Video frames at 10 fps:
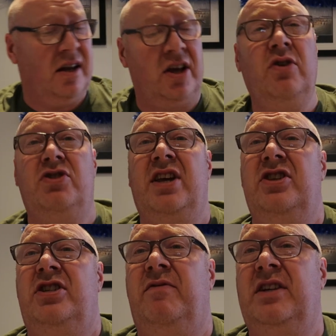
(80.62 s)
Are you
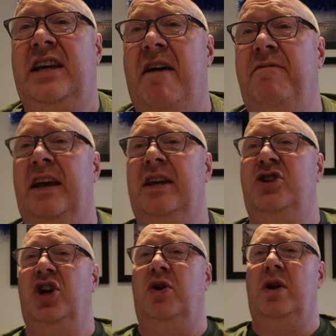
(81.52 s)
sensitive to
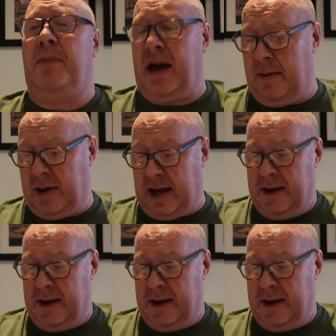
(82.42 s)
caffeine, Judy, baby?